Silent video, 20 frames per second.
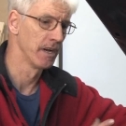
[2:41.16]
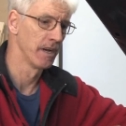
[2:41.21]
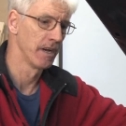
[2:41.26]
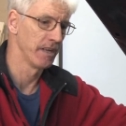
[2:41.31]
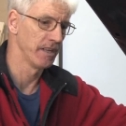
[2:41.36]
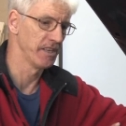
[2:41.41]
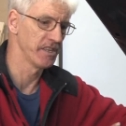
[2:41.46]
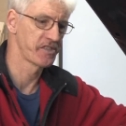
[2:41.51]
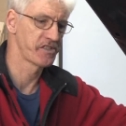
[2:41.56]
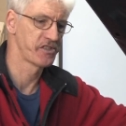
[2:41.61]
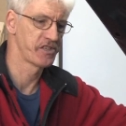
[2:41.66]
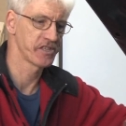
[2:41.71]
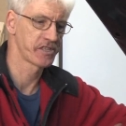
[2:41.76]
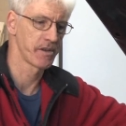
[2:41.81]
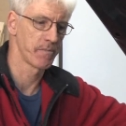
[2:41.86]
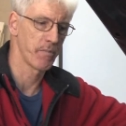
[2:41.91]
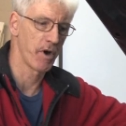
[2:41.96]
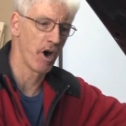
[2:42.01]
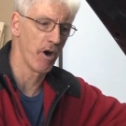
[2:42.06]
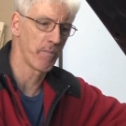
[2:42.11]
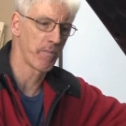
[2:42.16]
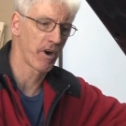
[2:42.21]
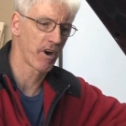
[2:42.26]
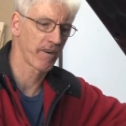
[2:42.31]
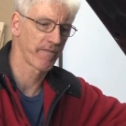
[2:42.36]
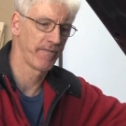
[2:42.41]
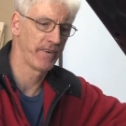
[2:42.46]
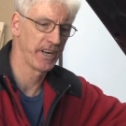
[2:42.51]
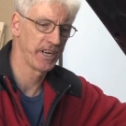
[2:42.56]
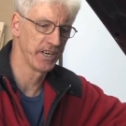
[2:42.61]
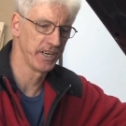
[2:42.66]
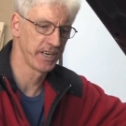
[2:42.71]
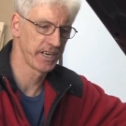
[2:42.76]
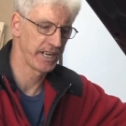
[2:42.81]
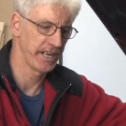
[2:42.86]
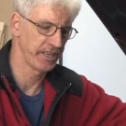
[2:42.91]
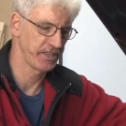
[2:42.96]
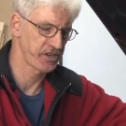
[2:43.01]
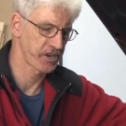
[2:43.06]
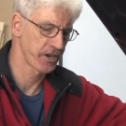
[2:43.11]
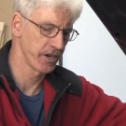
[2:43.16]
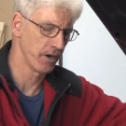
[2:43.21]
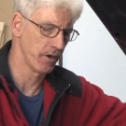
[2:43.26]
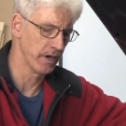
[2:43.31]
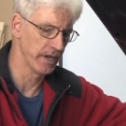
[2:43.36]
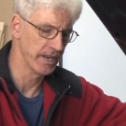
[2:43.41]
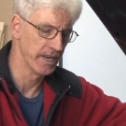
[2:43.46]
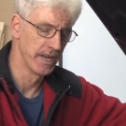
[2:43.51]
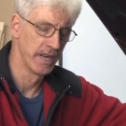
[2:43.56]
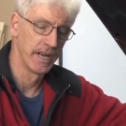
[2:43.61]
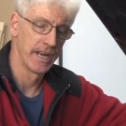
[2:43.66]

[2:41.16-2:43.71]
This is just a ballpark figure to get you going.